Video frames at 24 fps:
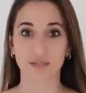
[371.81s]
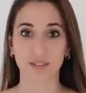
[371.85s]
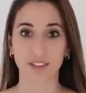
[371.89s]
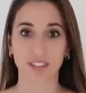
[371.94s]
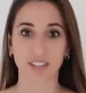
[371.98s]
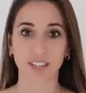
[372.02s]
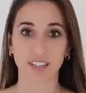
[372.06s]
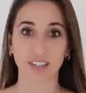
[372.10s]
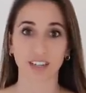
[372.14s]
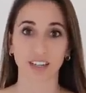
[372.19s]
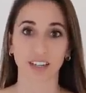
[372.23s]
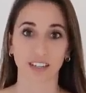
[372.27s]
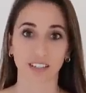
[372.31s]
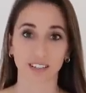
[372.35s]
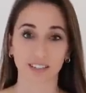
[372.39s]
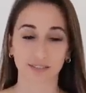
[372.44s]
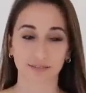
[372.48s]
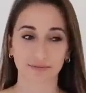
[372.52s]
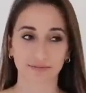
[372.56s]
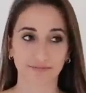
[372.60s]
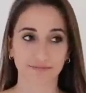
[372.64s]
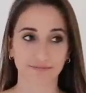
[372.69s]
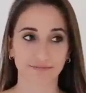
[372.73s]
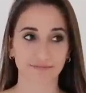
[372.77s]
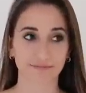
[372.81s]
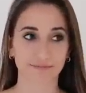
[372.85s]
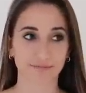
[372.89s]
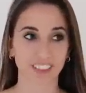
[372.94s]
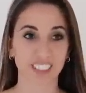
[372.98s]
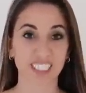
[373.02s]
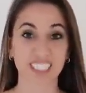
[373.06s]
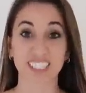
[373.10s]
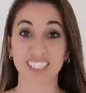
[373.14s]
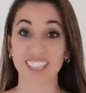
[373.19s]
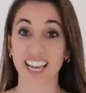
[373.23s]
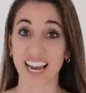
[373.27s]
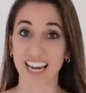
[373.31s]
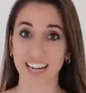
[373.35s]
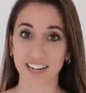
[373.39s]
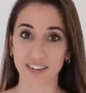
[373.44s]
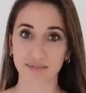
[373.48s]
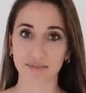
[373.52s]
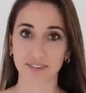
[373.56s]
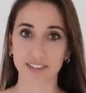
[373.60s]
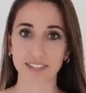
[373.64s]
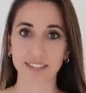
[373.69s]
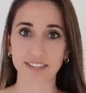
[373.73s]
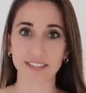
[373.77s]
with the design
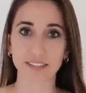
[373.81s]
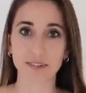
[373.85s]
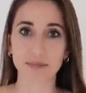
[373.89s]
of this.